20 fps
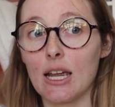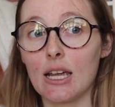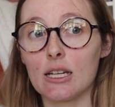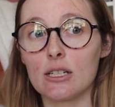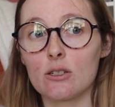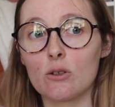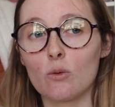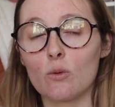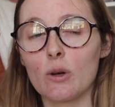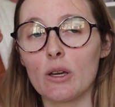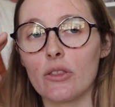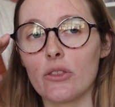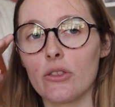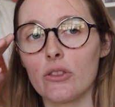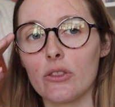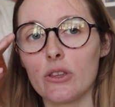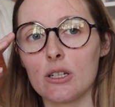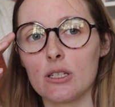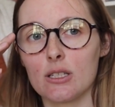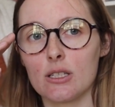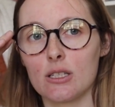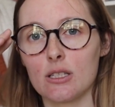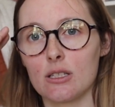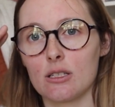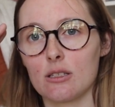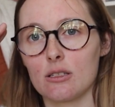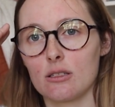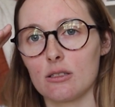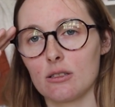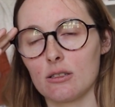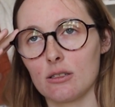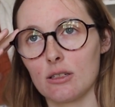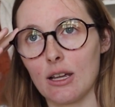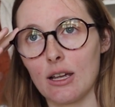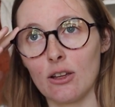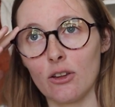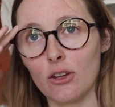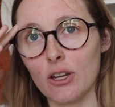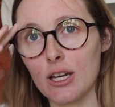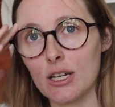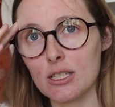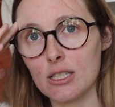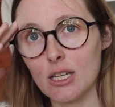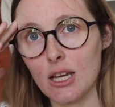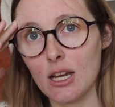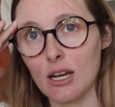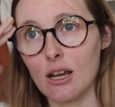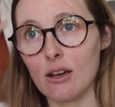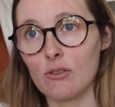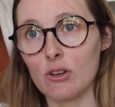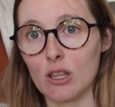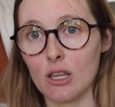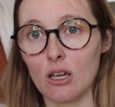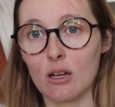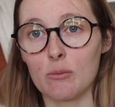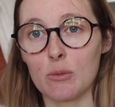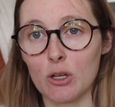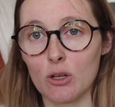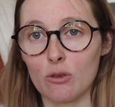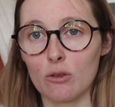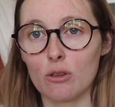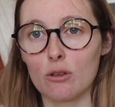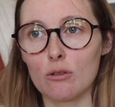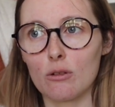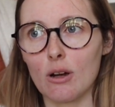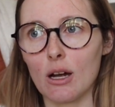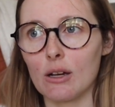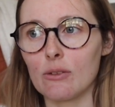And with this illness and everything I've been going through,